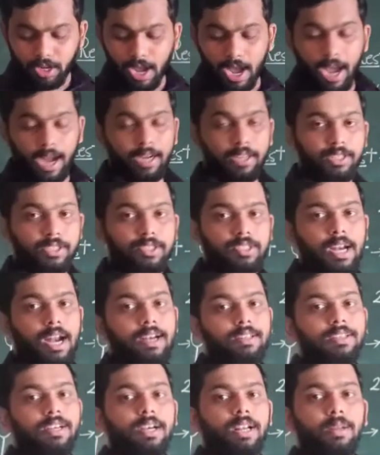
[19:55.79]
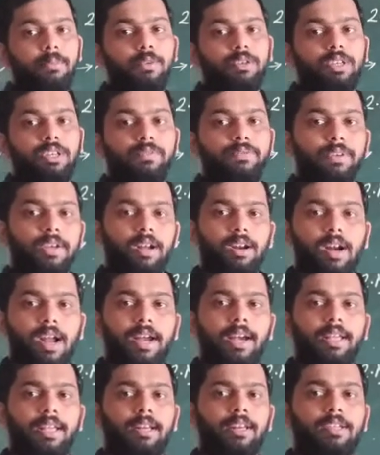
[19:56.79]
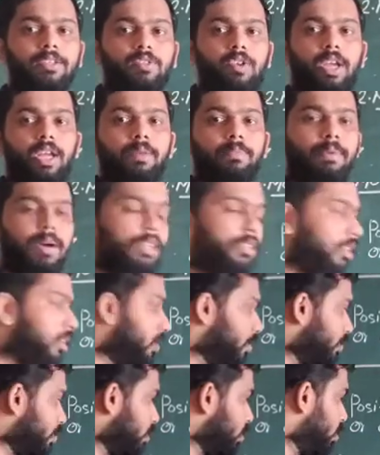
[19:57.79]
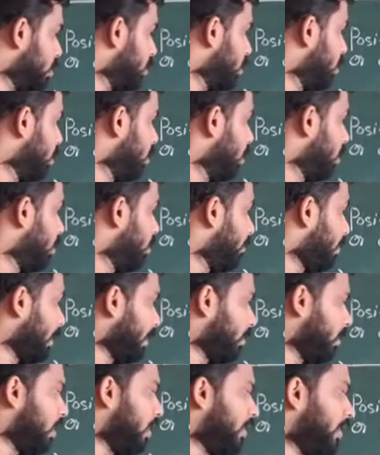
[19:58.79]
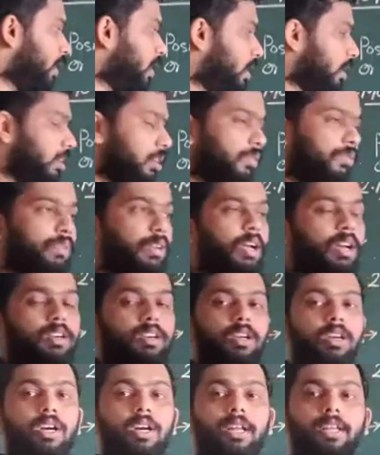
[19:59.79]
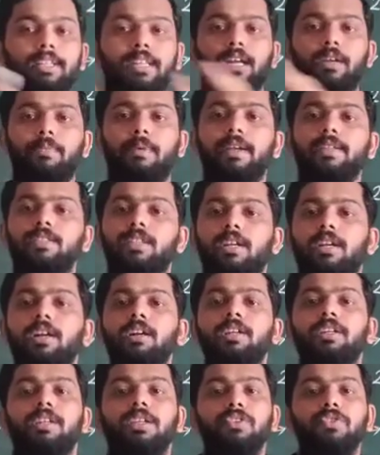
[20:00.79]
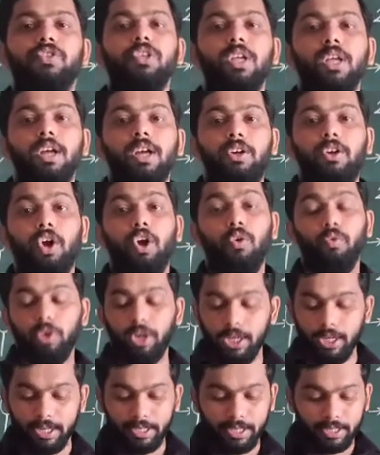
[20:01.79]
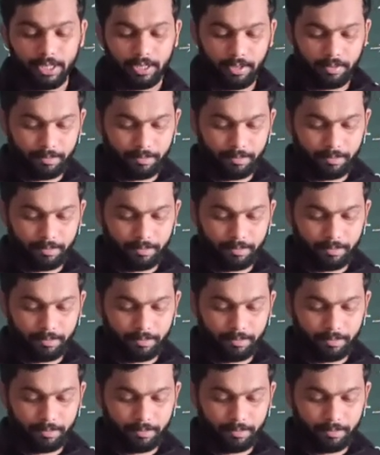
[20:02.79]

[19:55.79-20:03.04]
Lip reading: And this translatory motion, if you are riding in a straight path, it is Again here, if you are learning that bicycle, it is curvilinear.